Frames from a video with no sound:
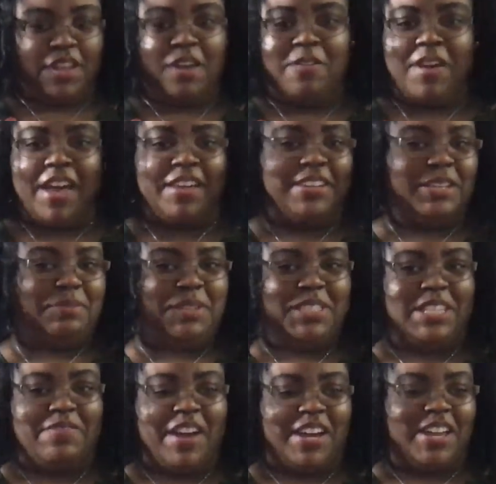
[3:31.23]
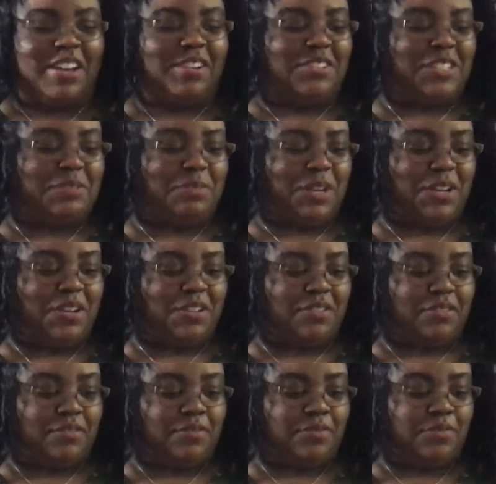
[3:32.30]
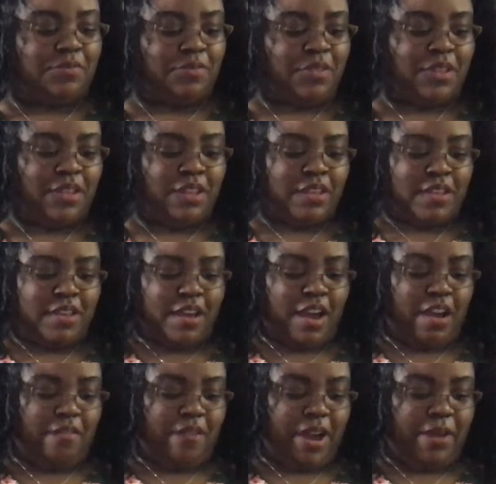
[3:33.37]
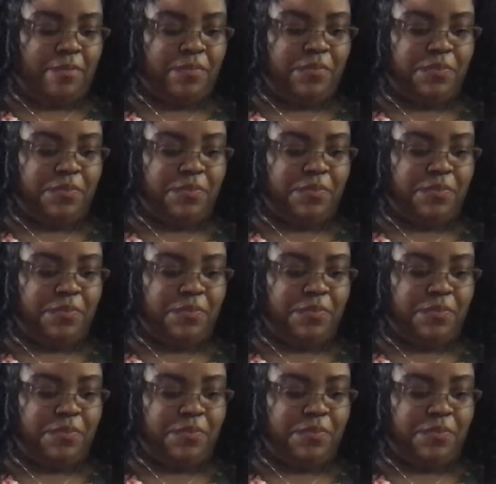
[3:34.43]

Okay, let me see if I can get on the speaker. All right.